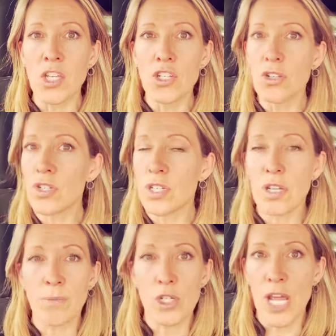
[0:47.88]
Do just
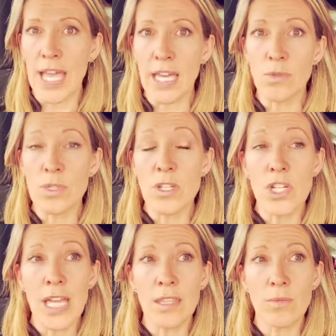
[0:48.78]
double check, and also
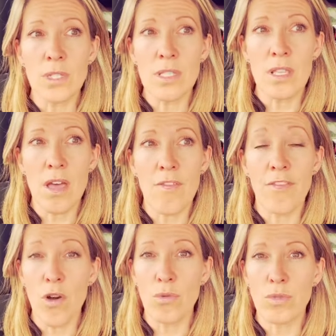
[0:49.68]
check the ones that are
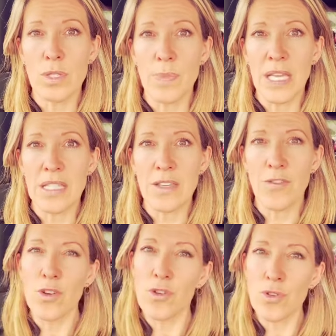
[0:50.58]
false, because
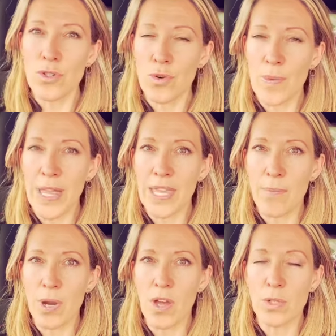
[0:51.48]
if you're not sure about the
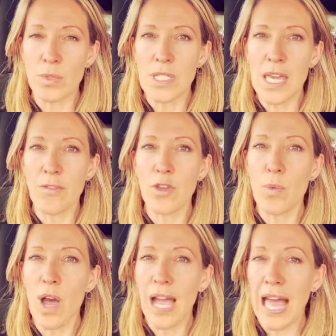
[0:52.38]
implied ones, then if you
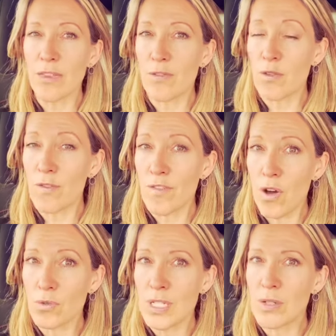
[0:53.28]
work out the 4
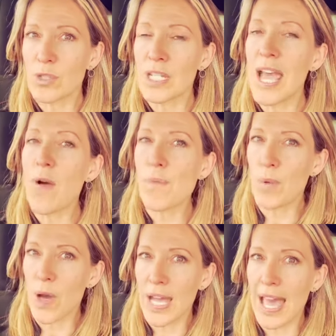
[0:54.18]
false, it will just help
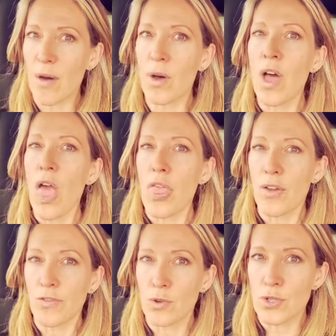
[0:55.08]
you work out
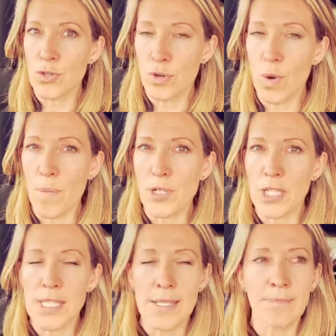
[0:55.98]
the 4 true
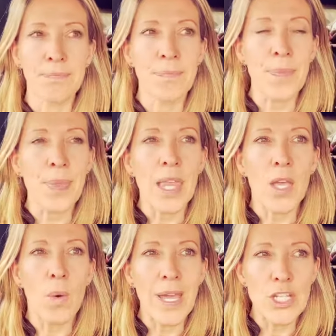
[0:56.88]
options.
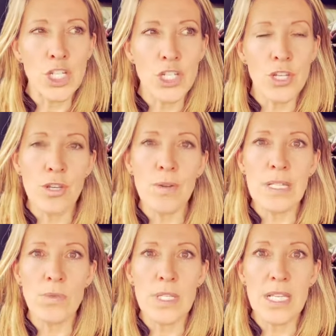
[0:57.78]
Question 2
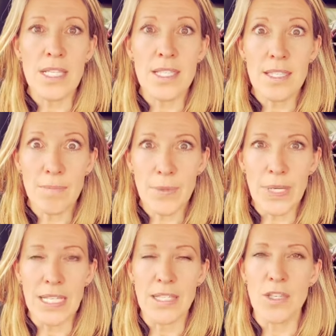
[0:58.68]
is always a summary.